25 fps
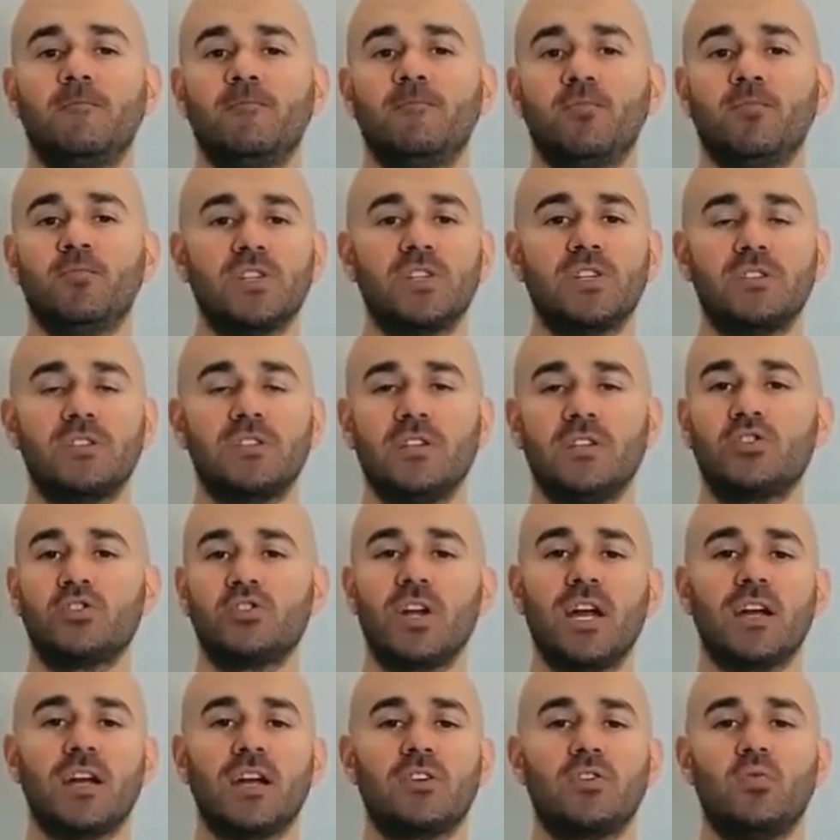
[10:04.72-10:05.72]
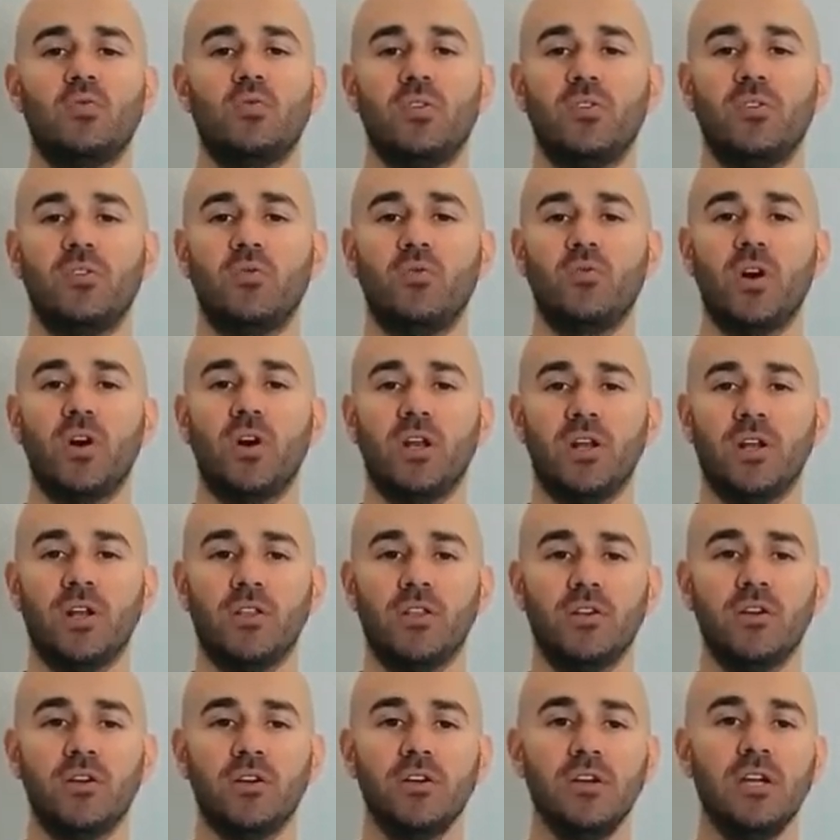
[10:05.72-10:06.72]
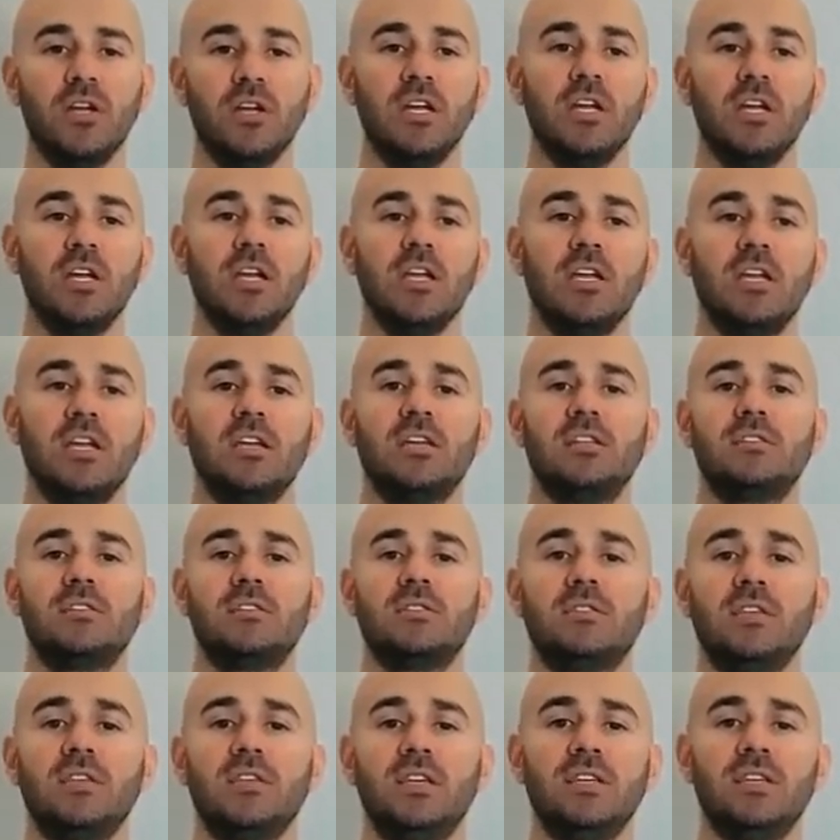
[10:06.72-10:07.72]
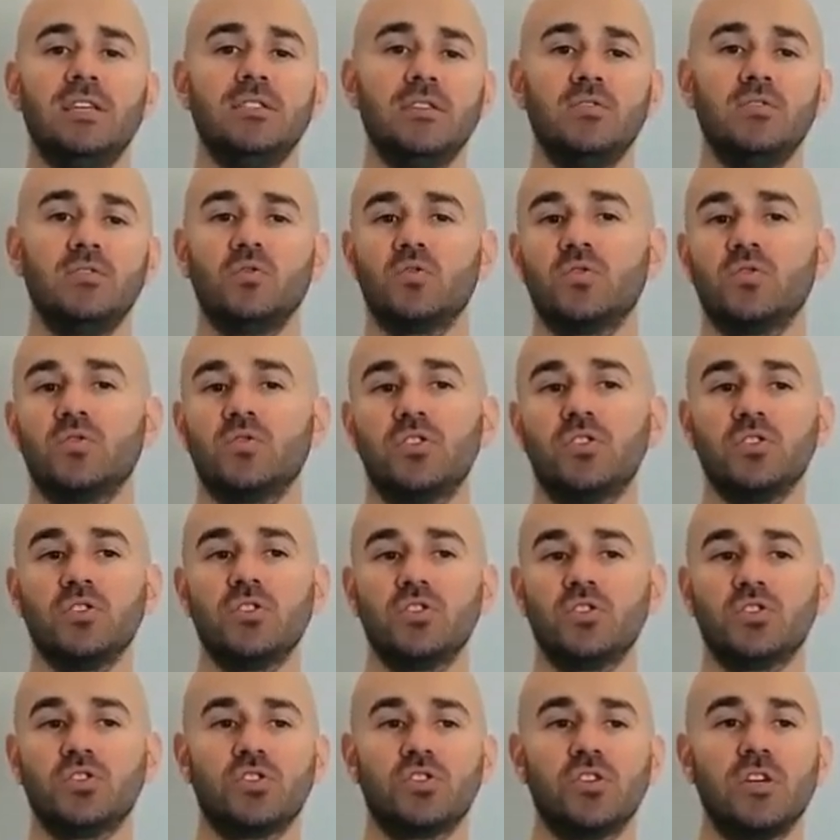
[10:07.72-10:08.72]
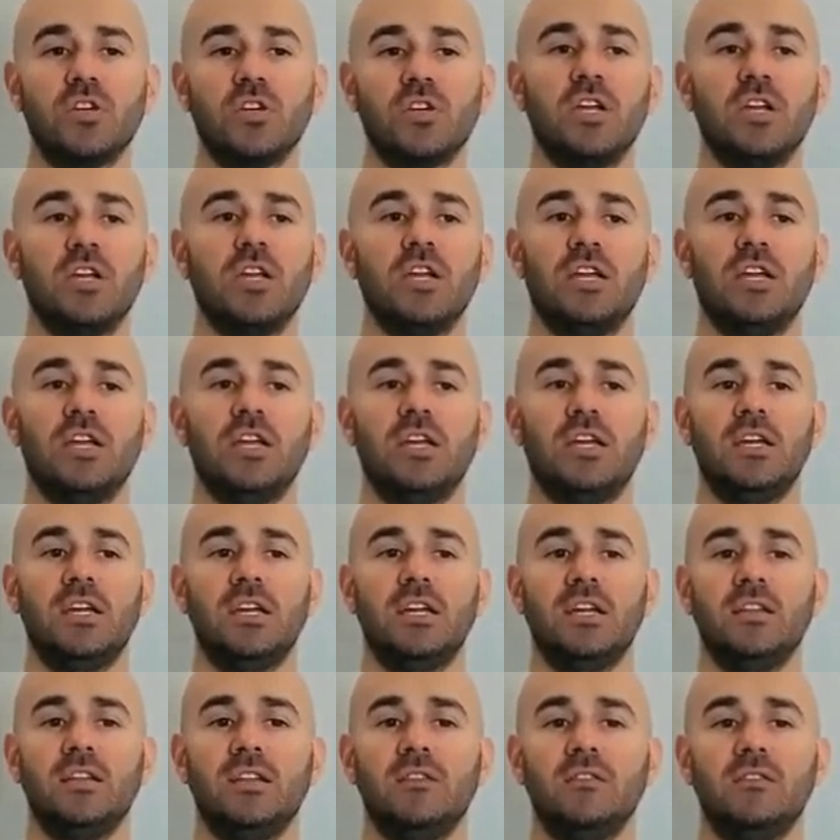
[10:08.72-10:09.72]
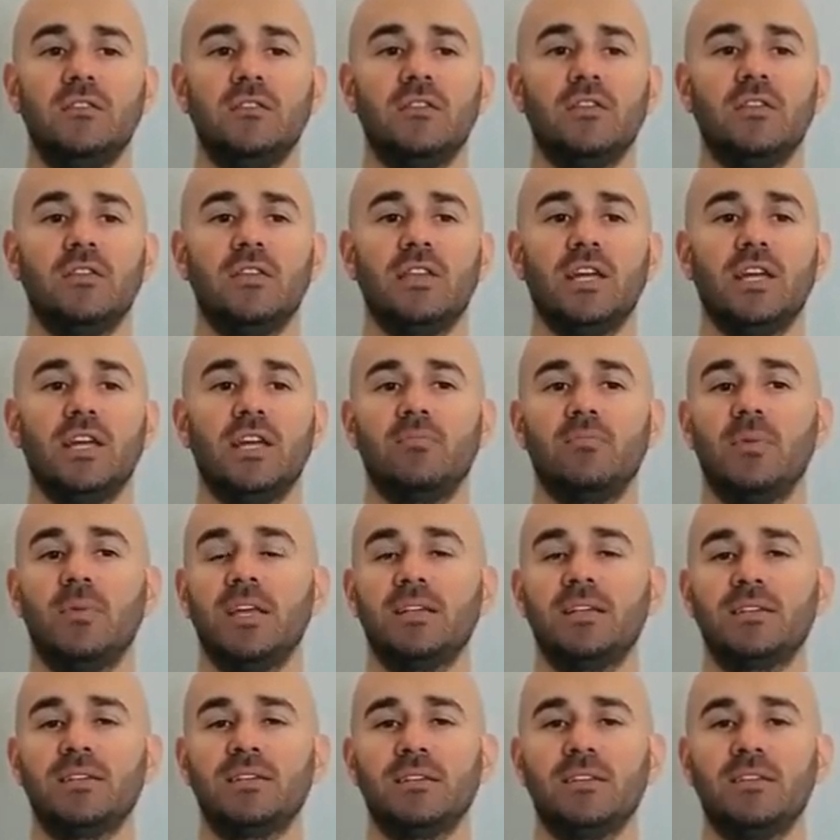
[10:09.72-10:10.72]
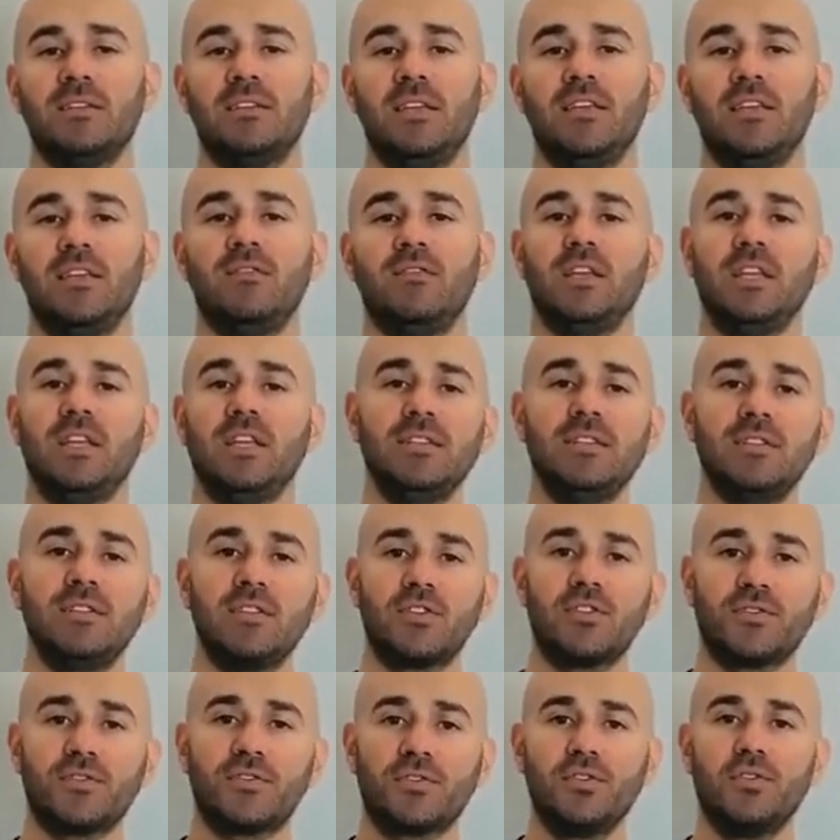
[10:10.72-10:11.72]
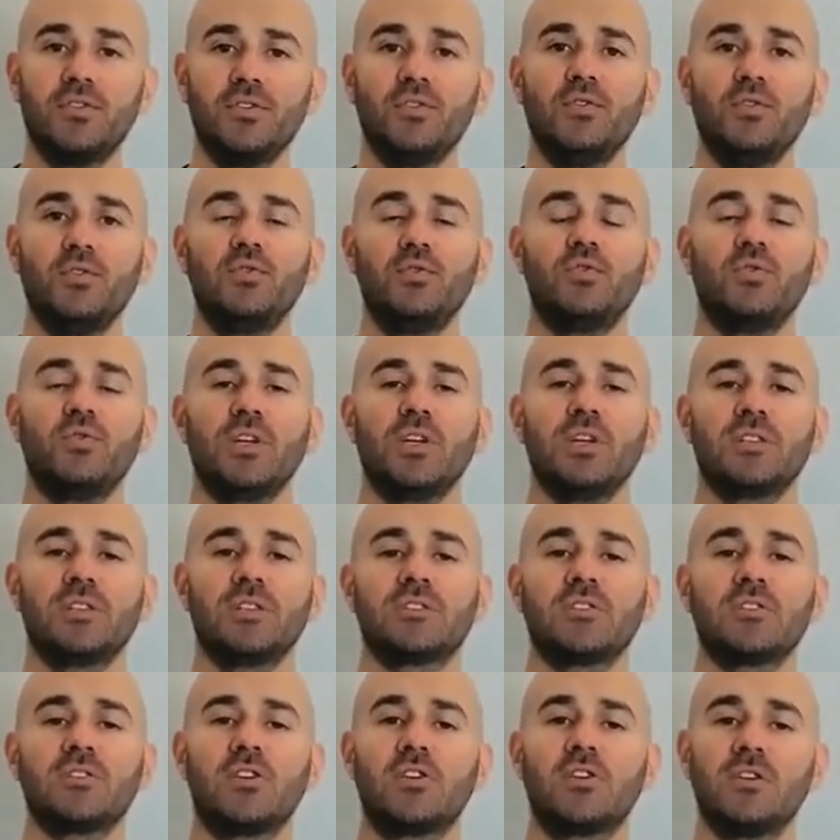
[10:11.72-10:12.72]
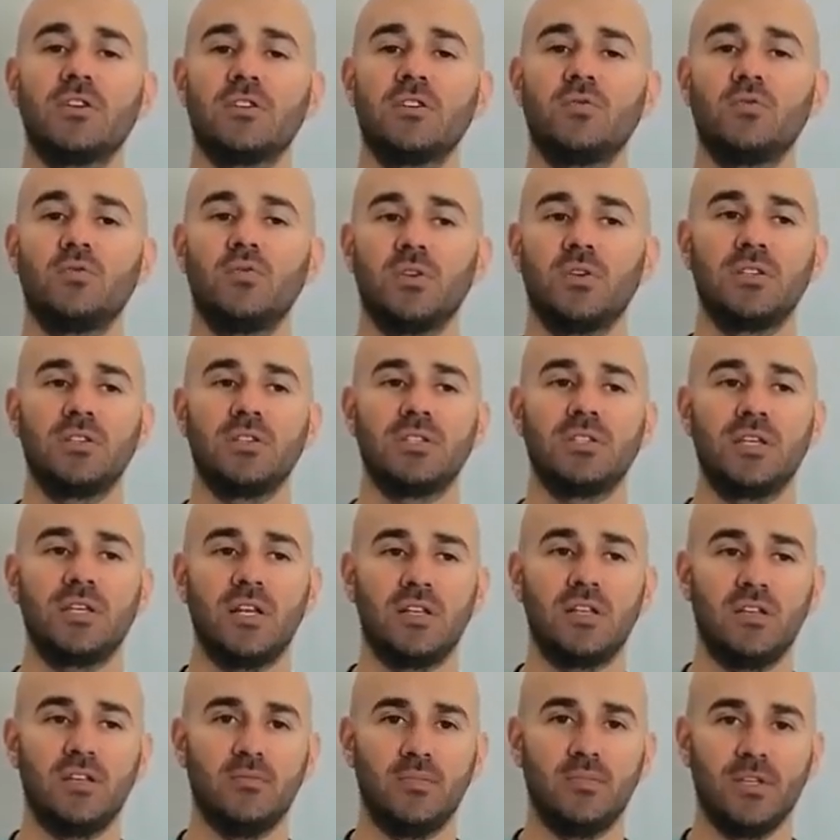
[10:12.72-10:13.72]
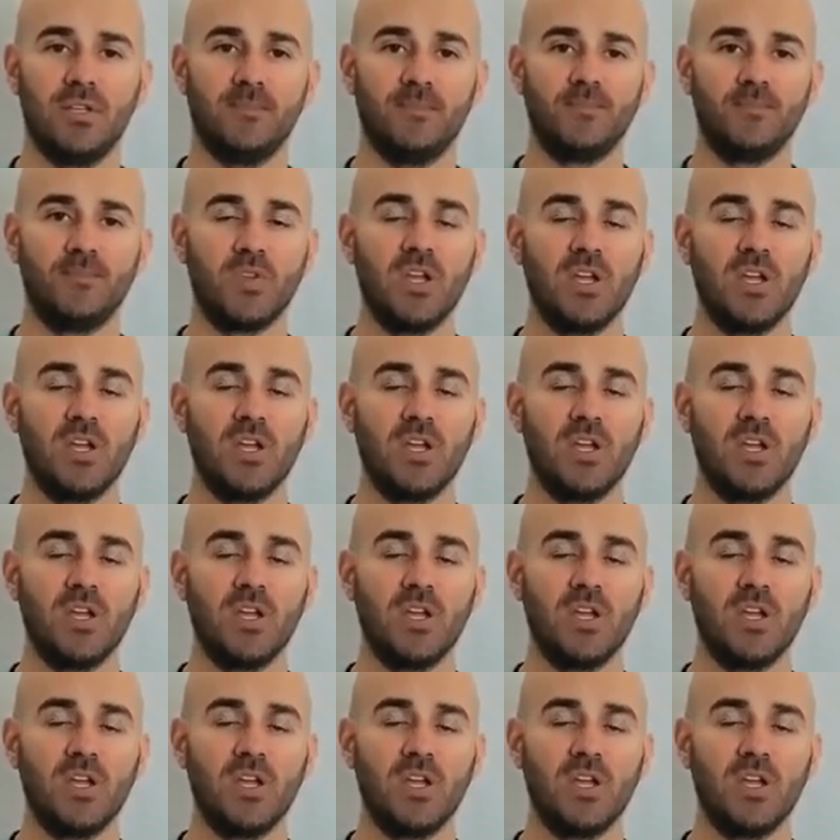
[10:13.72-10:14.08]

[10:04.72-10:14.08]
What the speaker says: just interact with one another. It's easy to search, and that makes it even easier for you to get started with Scylladb.